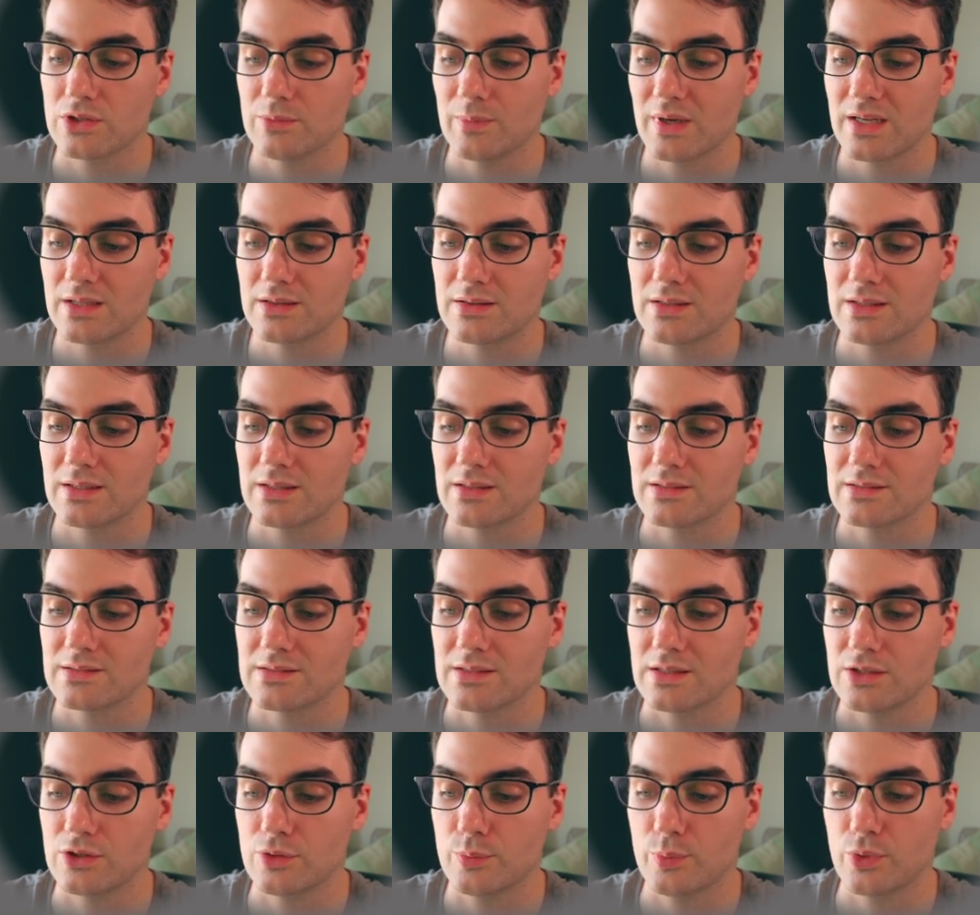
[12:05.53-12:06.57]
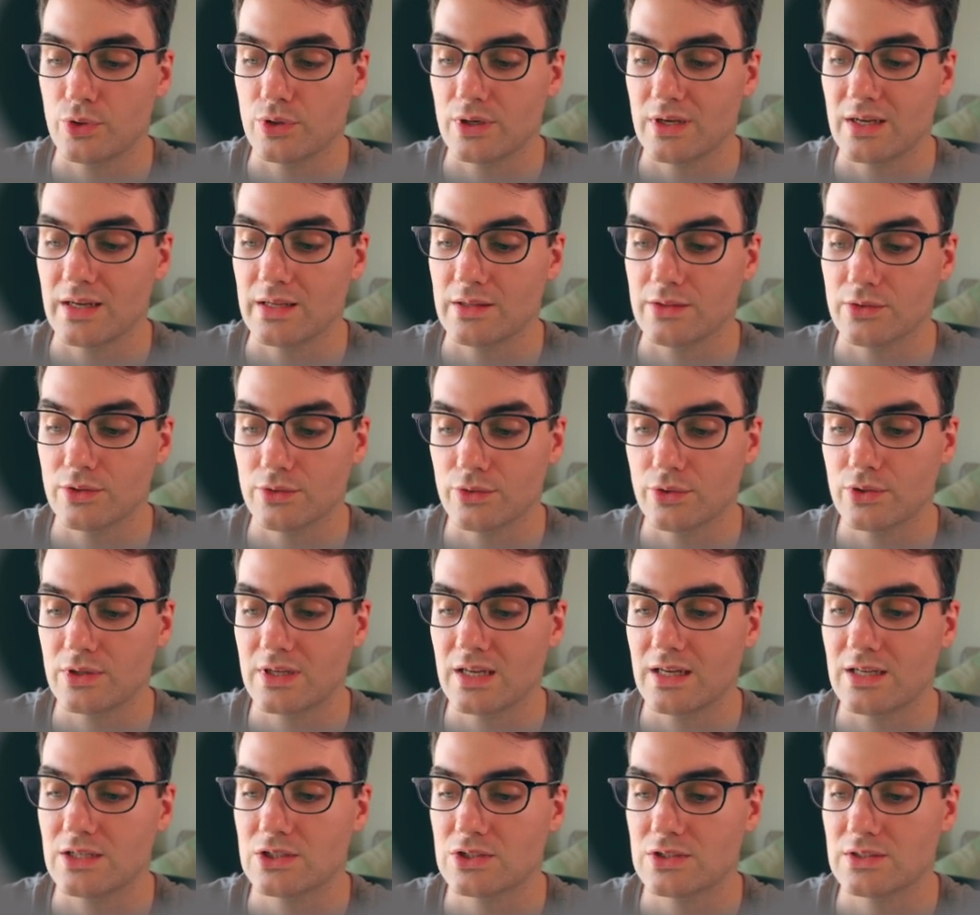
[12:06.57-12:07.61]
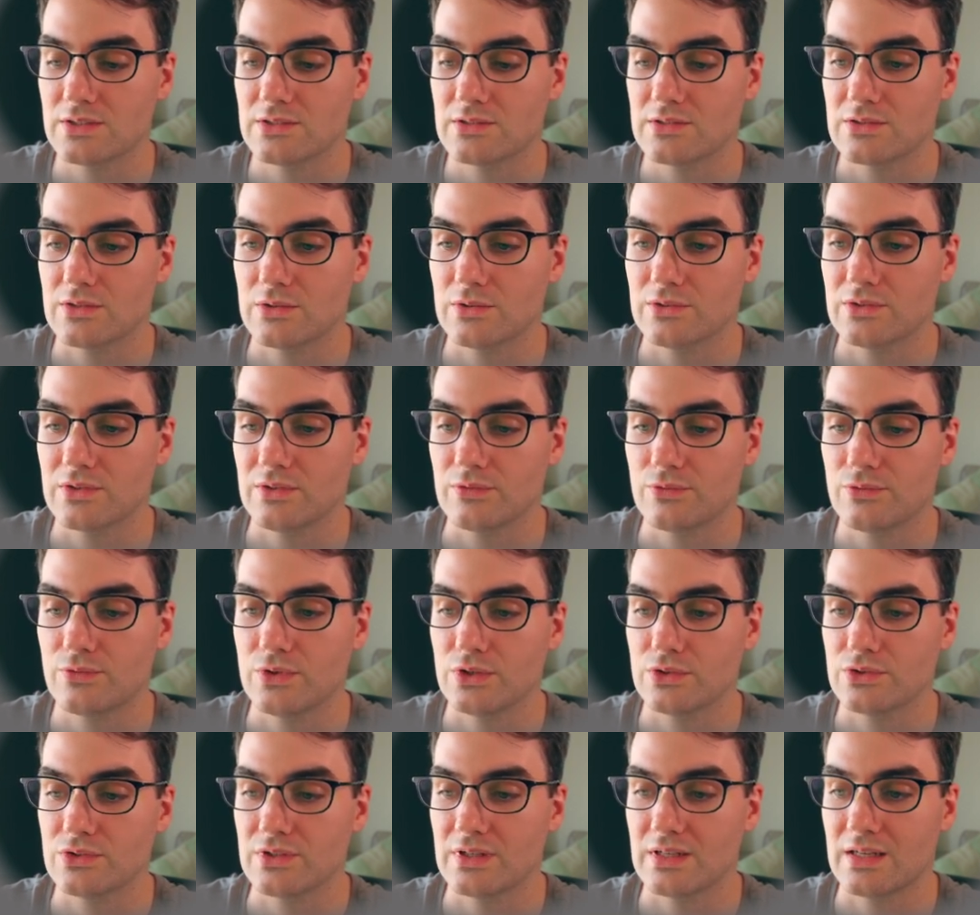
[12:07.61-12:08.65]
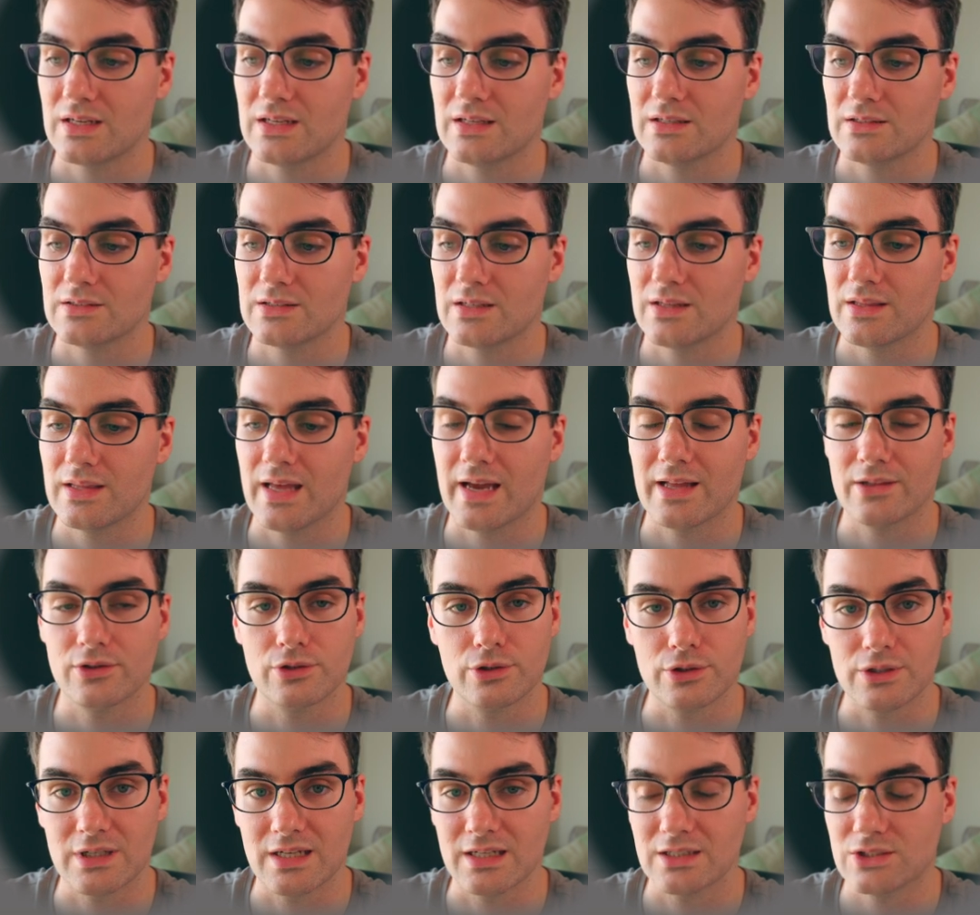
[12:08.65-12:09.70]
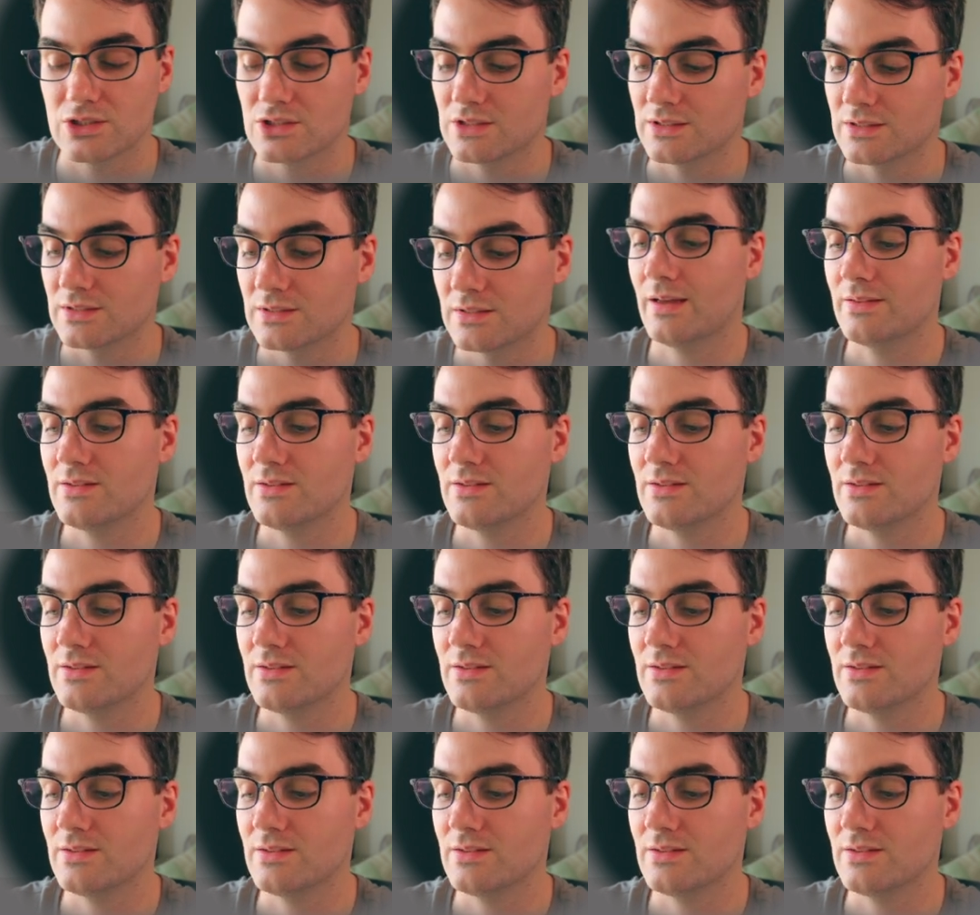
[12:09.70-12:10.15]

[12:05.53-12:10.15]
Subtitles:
The main thing is that you put in the location so as it fills it into that location.